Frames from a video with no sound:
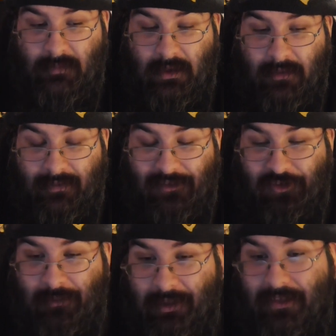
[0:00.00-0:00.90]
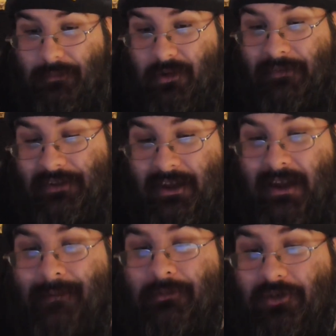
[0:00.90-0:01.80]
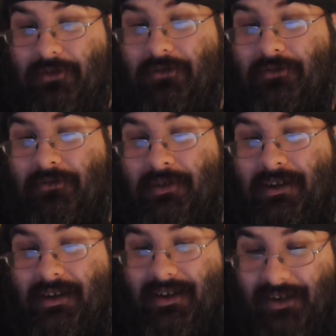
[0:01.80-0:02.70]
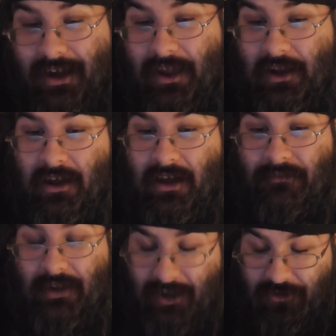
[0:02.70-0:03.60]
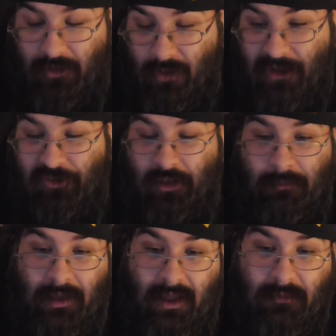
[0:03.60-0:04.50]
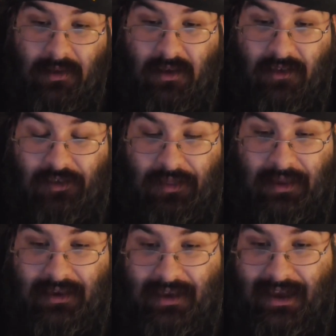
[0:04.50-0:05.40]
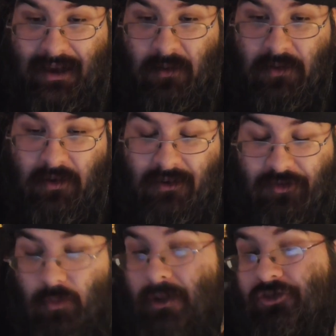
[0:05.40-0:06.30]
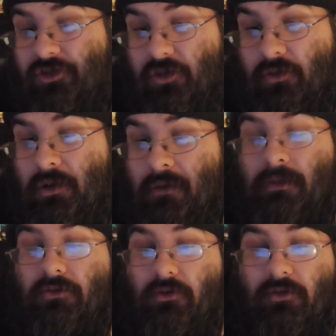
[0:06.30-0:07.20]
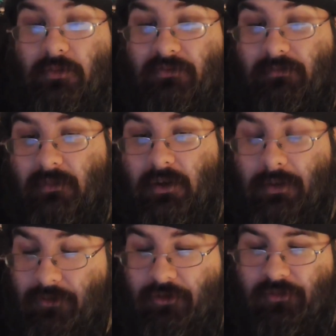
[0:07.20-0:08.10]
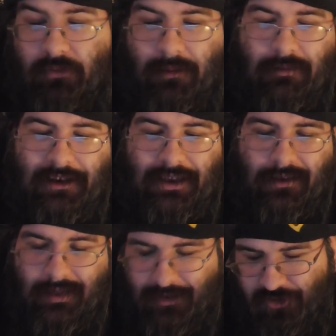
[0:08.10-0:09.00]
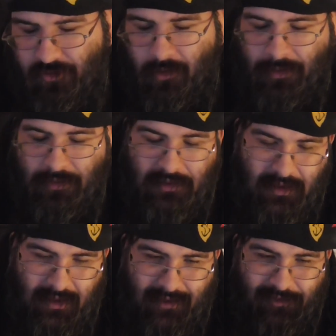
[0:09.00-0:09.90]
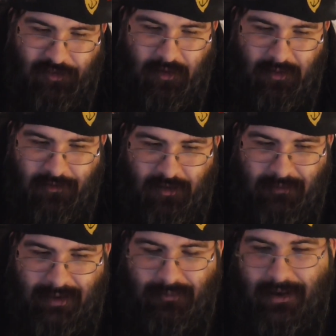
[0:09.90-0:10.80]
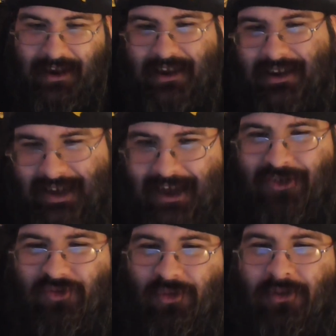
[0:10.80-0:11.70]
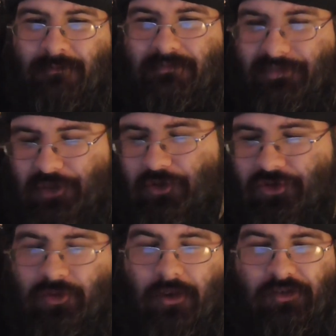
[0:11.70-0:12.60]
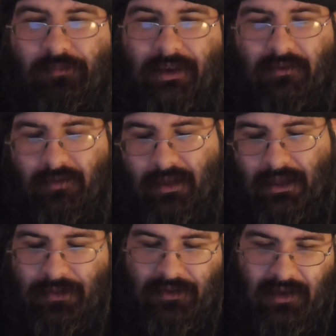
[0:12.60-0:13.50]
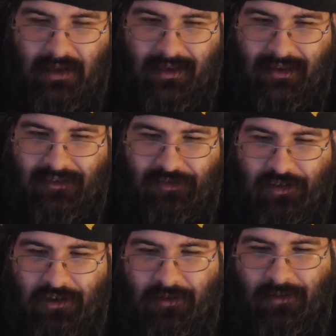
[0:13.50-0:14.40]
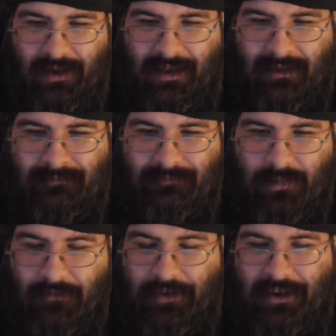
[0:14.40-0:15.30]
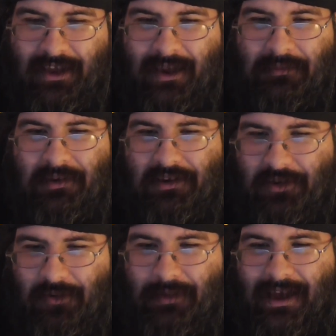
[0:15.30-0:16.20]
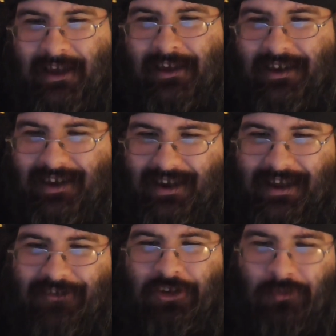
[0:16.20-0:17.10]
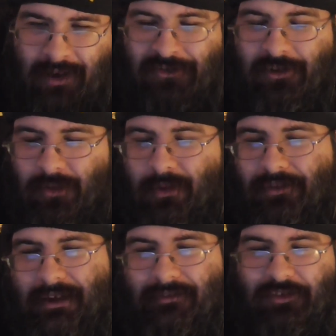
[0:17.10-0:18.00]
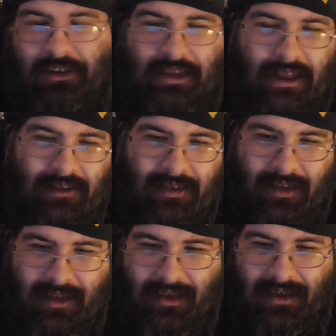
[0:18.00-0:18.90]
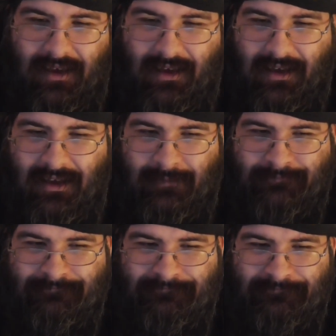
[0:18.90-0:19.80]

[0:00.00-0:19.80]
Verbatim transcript: and this seemed like the perfect time to cut it off and actually watch them because I think now they're going to switch to going through going through Spring Breakdown as shorts. So there's going to be a break in actual new shorts being released. So uh, perfect time to go back and actually watch all the ones I haven't seen yet. Uh,